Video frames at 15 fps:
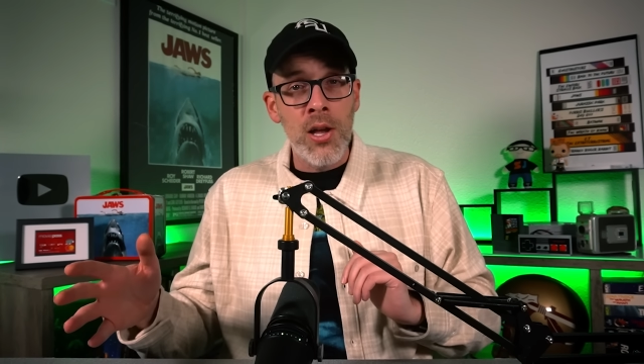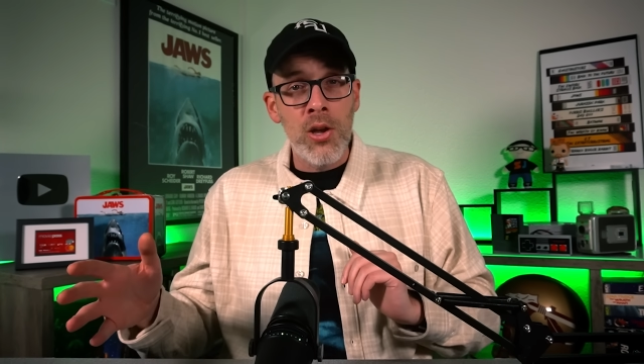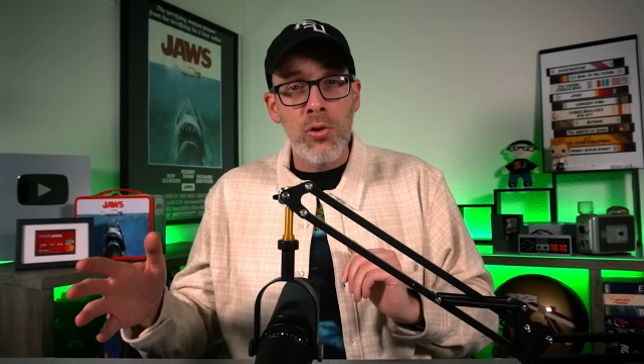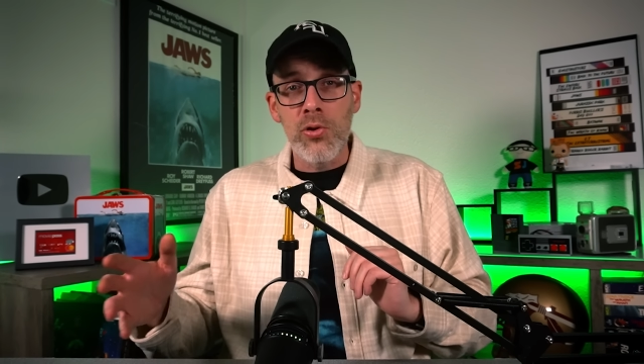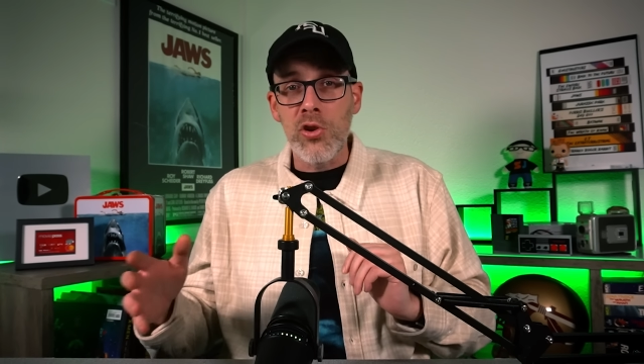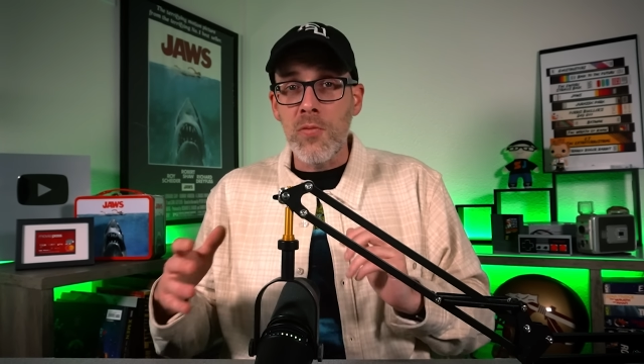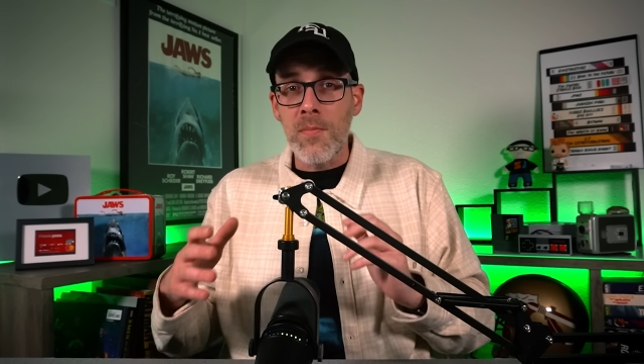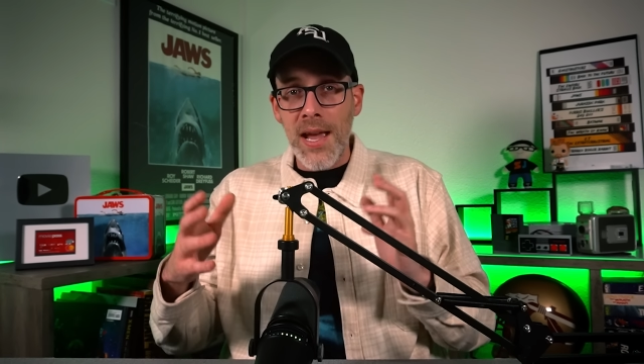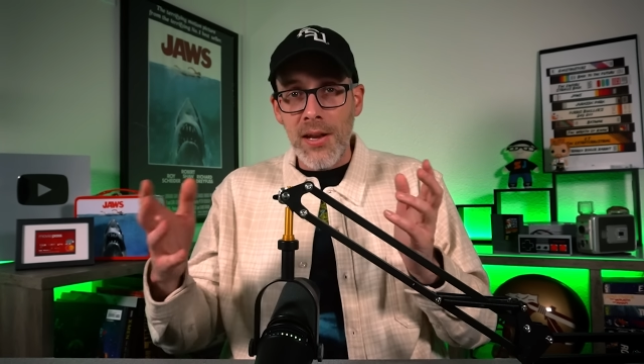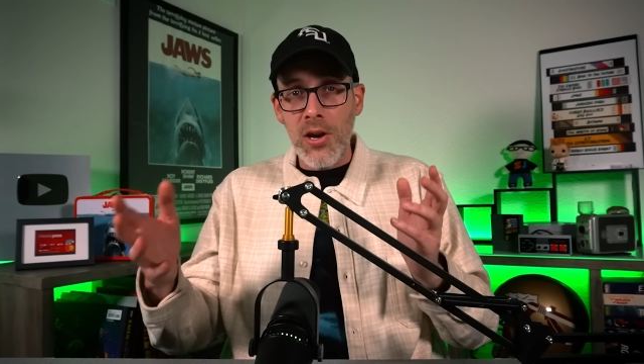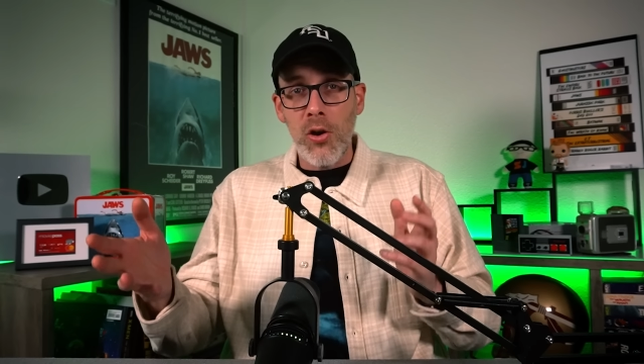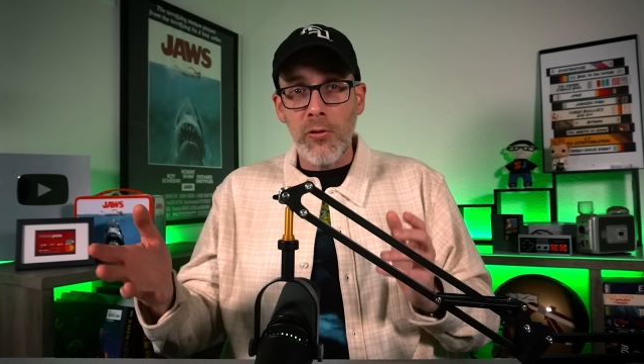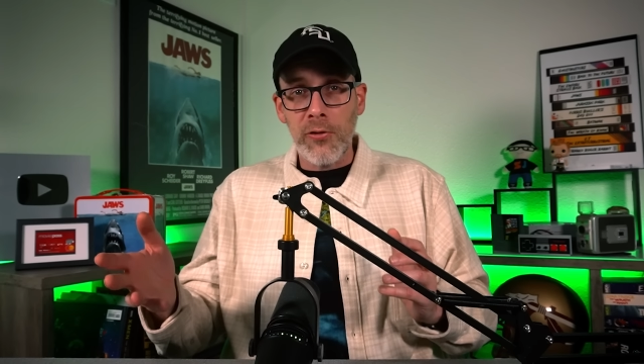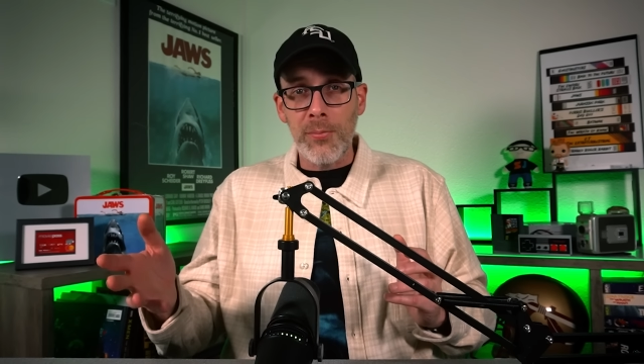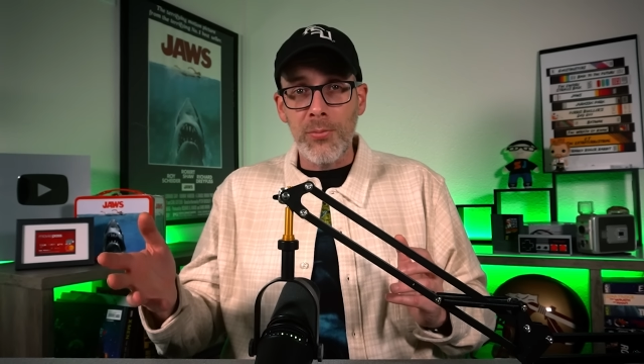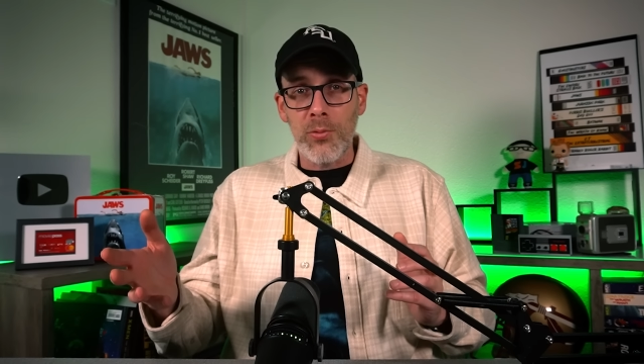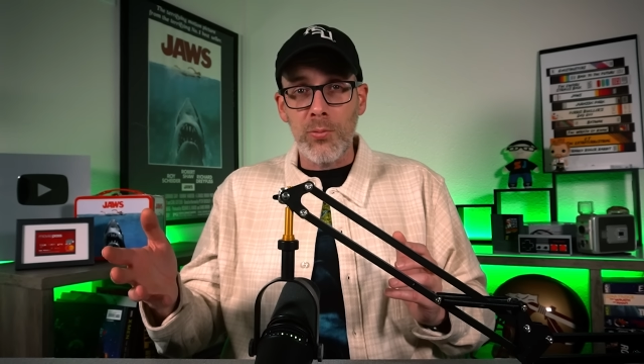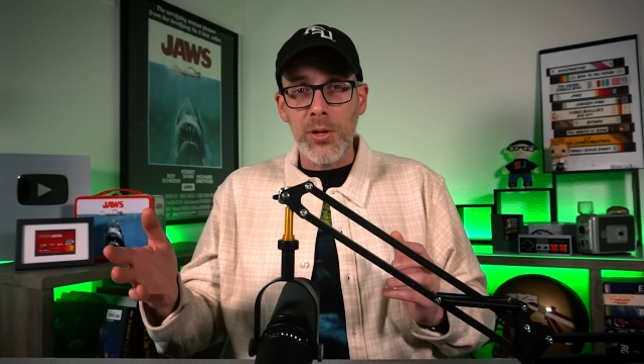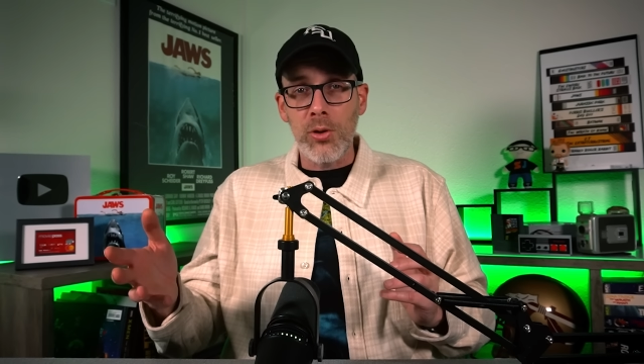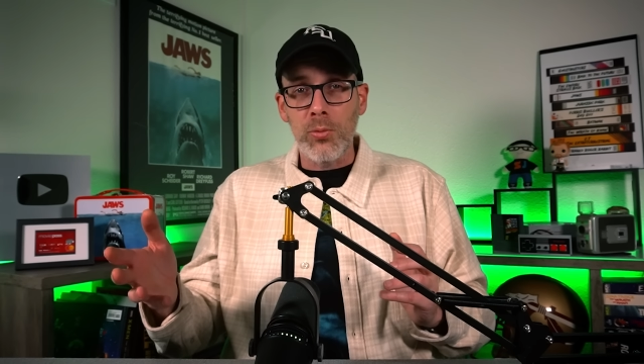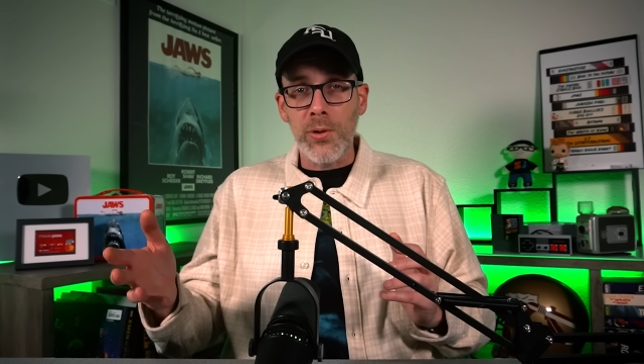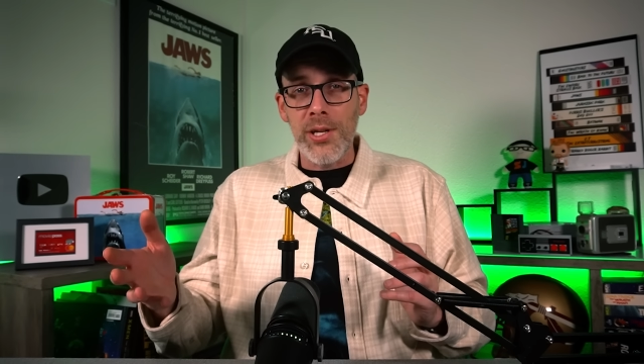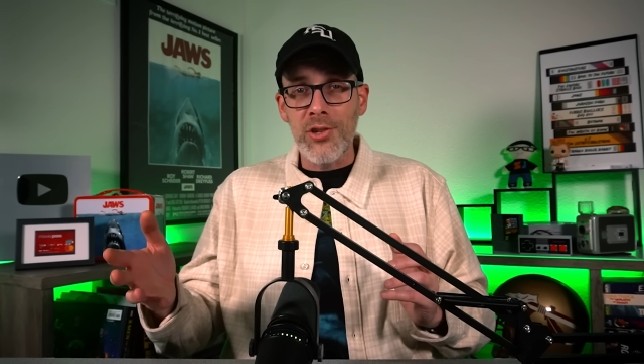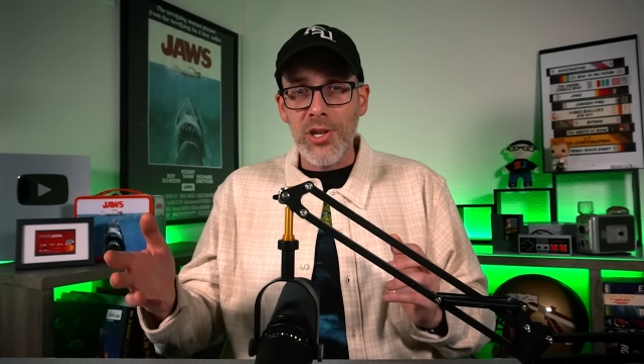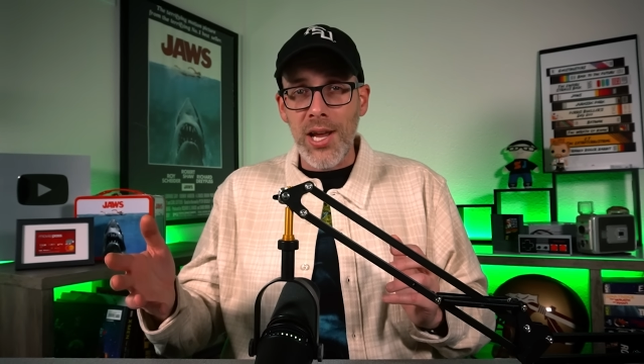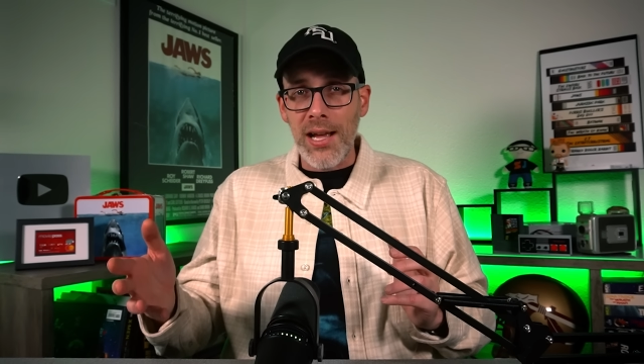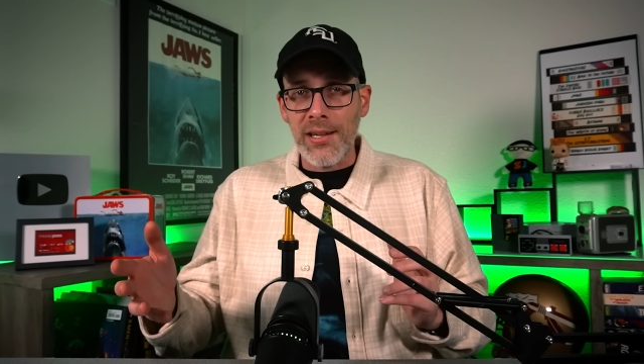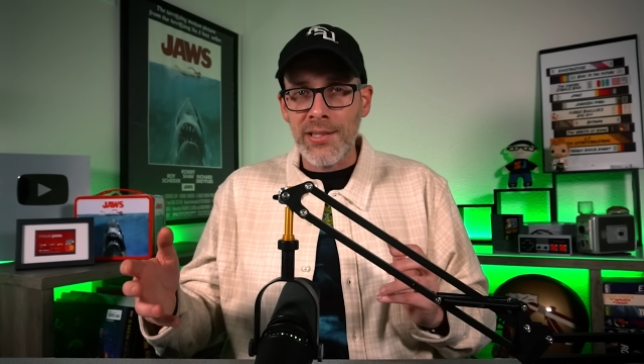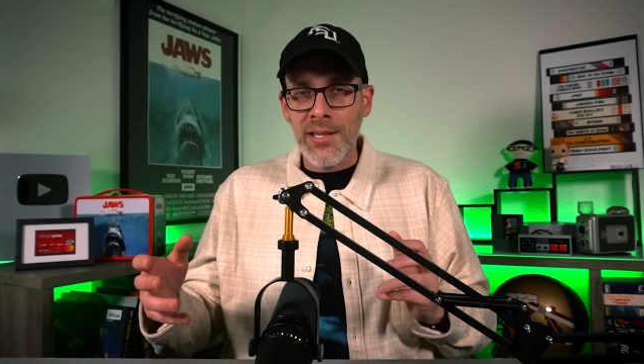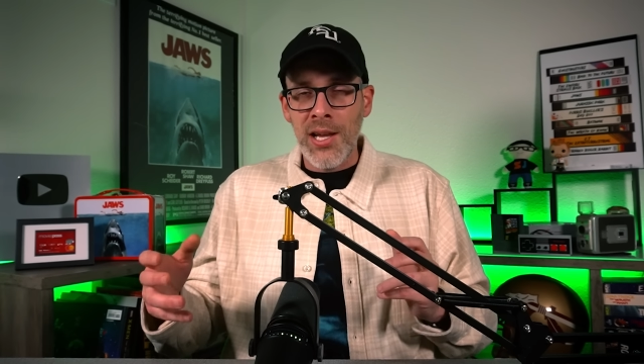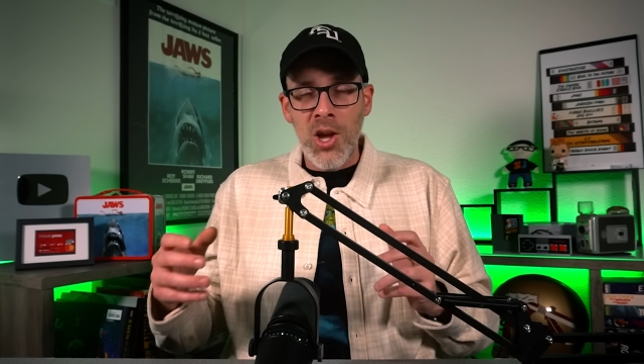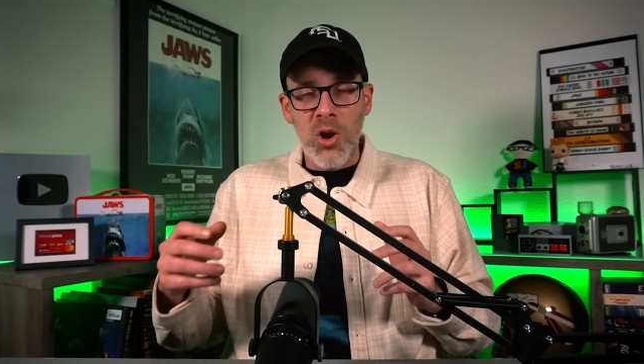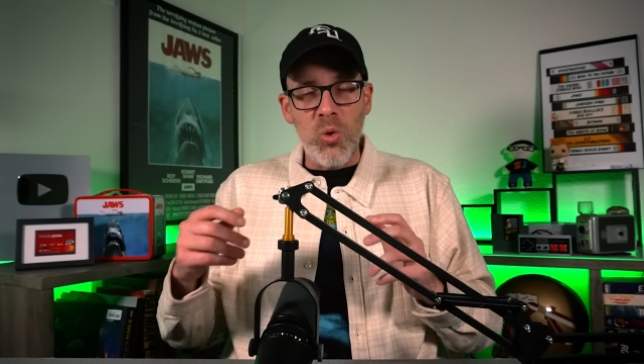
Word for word: who you may know from The Reel Rejects.